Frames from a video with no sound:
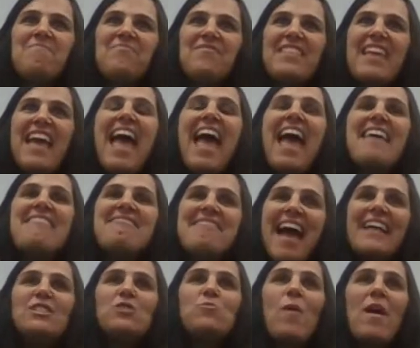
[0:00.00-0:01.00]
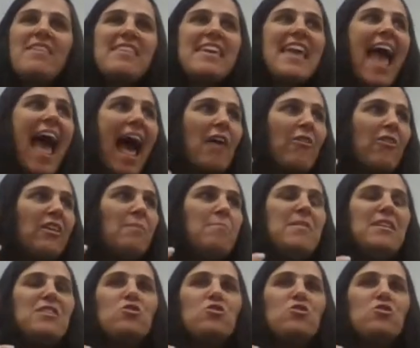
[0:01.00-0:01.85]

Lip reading: it. And that's why the